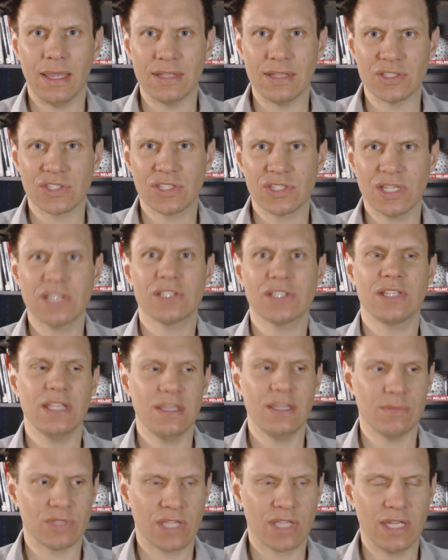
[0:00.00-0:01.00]
and 6
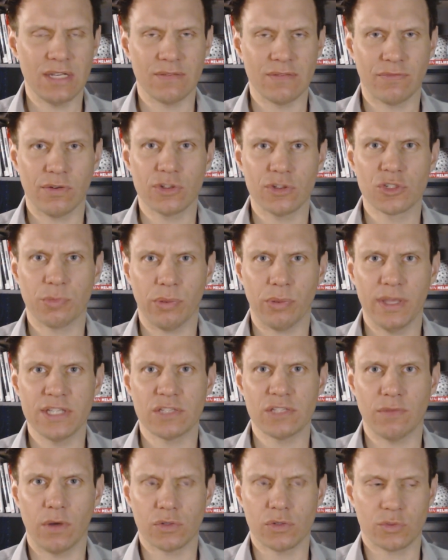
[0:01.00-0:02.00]
teams getting first
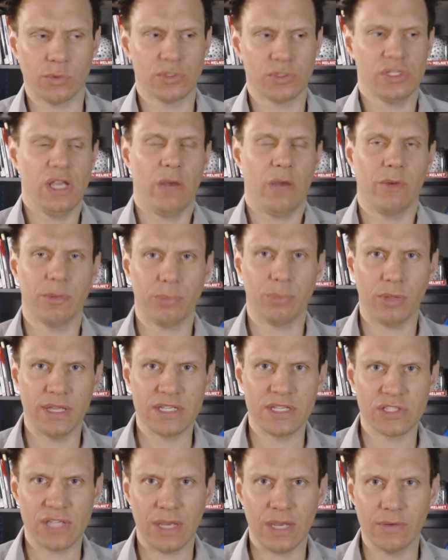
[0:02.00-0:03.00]
place votes. We'll see how it
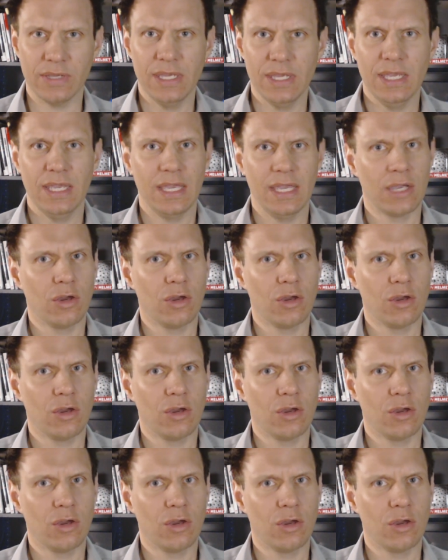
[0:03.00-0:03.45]
plays out.